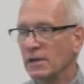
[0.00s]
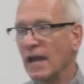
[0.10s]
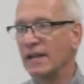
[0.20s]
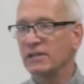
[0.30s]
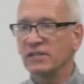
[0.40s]

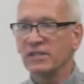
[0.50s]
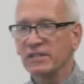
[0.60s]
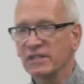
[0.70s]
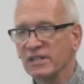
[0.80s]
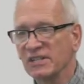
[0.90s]
And
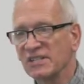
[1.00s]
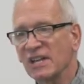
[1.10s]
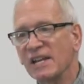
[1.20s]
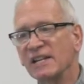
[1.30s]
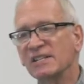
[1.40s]
the
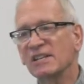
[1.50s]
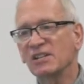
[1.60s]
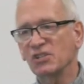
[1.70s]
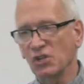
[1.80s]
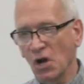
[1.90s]
studies
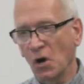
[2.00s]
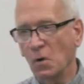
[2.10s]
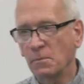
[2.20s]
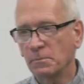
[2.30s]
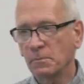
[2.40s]

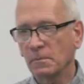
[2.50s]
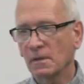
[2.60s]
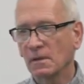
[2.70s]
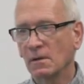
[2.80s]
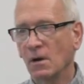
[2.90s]
show,
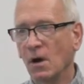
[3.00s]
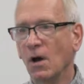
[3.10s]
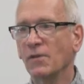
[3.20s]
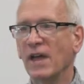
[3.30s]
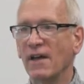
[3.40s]

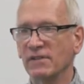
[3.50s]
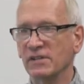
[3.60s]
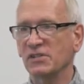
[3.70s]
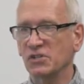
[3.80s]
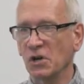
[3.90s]
all the
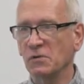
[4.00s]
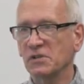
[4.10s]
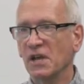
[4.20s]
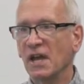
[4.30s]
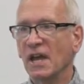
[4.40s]
evidence shows,
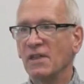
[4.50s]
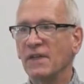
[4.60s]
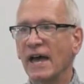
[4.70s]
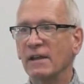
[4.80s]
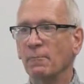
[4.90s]

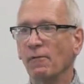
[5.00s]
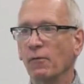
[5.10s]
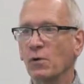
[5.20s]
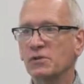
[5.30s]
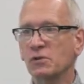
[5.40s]
that
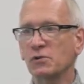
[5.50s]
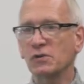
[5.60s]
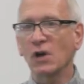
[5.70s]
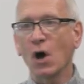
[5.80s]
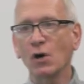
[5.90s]
before
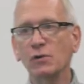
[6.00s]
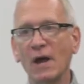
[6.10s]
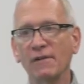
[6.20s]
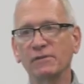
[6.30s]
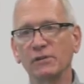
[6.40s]
surgery, all you
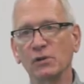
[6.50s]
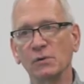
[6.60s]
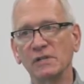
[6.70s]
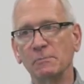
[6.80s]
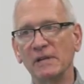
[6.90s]
have to
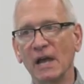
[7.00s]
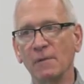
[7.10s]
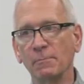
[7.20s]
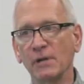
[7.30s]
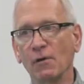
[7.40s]
do is be
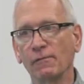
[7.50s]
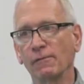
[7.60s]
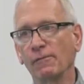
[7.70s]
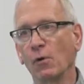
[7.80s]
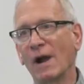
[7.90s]
NPO for
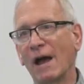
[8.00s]
four